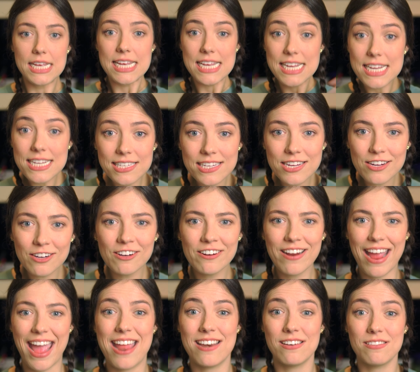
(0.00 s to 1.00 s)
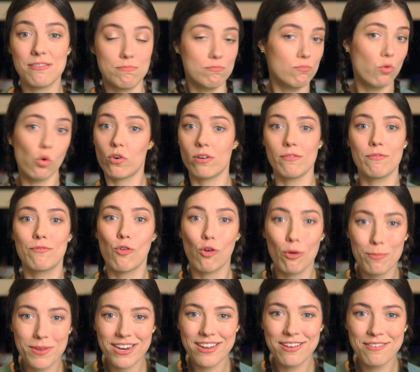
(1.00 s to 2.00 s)
easier and more
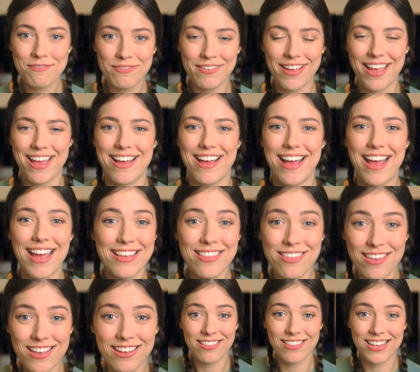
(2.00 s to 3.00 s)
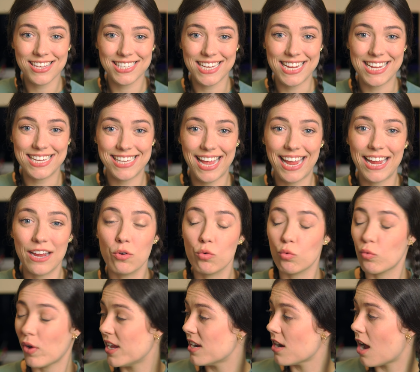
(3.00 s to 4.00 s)
informative, I think this is a
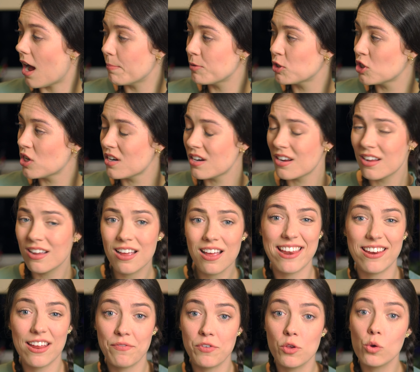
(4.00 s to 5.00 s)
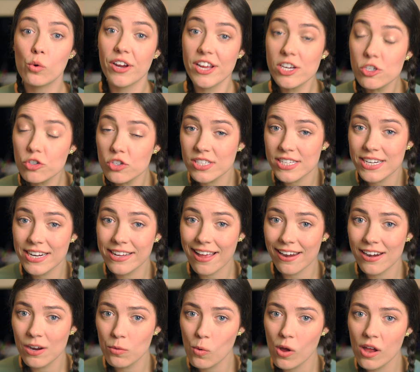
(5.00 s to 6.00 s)
great option. And if you're interested in
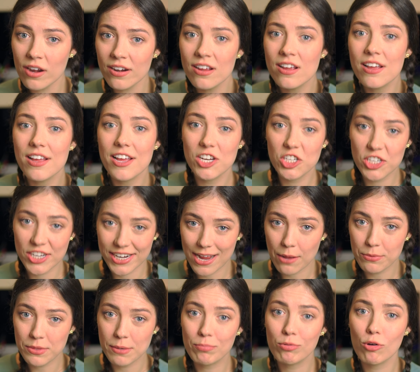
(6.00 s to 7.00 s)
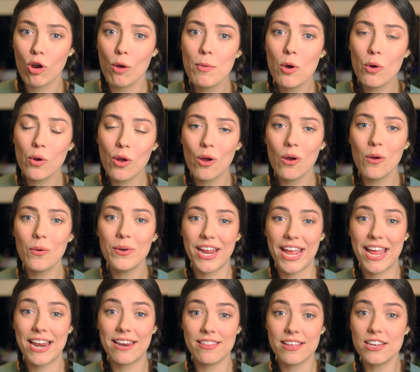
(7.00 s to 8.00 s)
getting one, check out the promo code
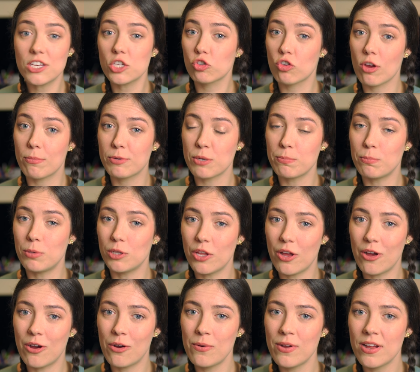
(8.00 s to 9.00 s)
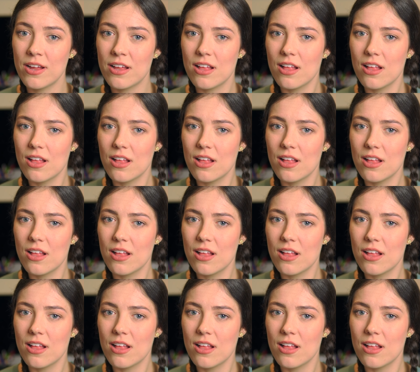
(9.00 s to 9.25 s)
in the description below.